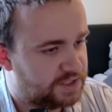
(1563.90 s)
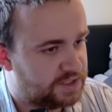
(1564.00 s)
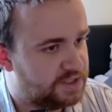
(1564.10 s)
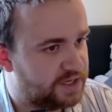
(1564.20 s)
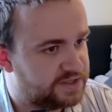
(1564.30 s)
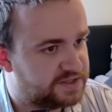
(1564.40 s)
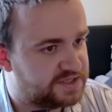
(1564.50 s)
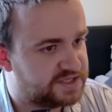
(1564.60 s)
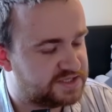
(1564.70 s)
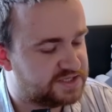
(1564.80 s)
Yeah,
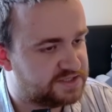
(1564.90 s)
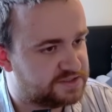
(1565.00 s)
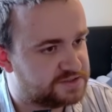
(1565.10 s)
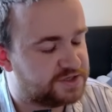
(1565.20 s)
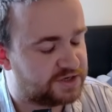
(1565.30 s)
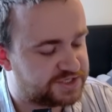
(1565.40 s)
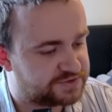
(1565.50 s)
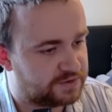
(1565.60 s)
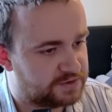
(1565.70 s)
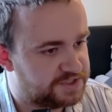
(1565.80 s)
the dice
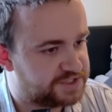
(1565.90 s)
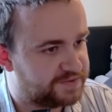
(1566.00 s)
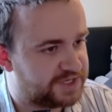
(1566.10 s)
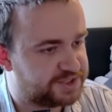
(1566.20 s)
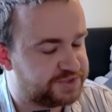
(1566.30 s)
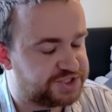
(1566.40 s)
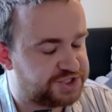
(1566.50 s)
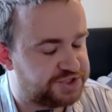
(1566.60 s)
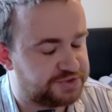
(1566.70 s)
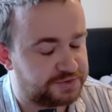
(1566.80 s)
roll in this matchup is
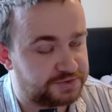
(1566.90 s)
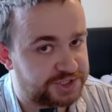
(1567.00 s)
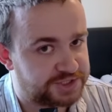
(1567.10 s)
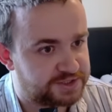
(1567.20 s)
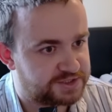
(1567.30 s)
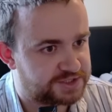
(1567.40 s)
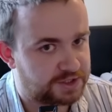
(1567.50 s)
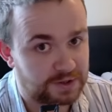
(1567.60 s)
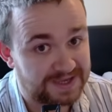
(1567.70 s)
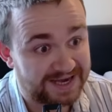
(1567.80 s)
huge. It's
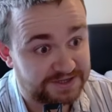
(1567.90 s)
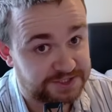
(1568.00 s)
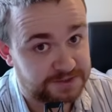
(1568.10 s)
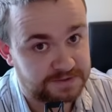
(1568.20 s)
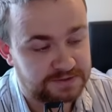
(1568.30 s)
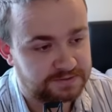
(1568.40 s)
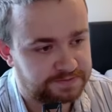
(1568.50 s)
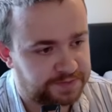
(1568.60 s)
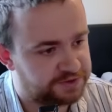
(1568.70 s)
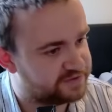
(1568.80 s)
gargantuan.
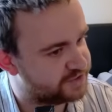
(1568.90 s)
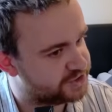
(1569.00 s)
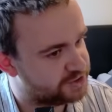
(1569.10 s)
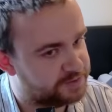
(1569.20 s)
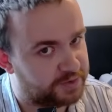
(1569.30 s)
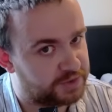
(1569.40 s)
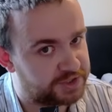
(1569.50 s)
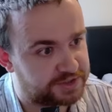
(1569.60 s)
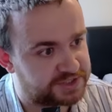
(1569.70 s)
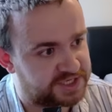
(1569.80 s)
Both of us super want to
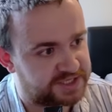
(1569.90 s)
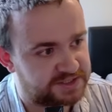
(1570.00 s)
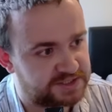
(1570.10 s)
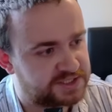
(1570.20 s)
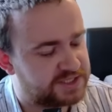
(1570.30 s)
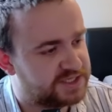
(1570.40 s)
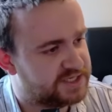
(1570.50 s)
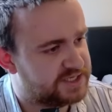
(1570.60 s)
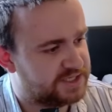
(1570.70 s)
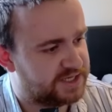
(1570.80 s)
go second.
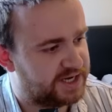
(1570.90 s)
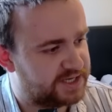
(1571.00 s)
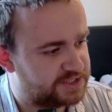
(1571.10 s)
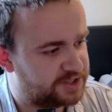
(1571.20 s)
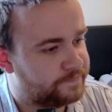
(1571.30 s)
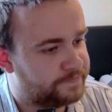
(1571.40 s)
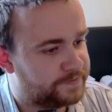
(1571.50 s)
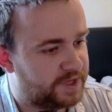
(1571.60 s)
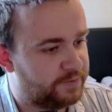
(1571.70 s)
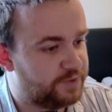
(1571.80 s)

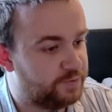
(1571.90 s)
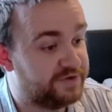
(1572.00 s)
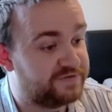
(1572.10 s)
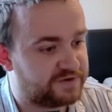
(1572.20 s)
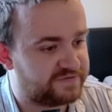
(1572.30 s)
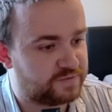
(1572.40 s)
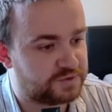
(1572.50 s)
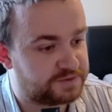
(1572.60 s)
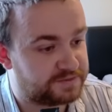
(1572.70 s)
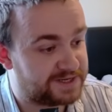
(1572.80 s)
And we whiffed off
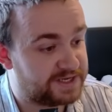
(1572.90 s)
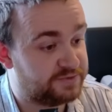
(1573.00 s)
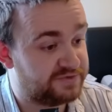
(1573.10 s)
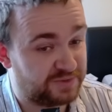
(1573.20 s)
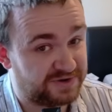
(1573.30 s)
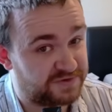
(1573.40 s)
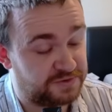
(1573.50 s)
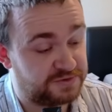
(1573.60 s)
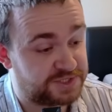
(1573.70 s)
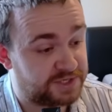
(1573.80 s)
forward on play. We've whiffed
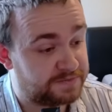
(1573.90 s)
Uta.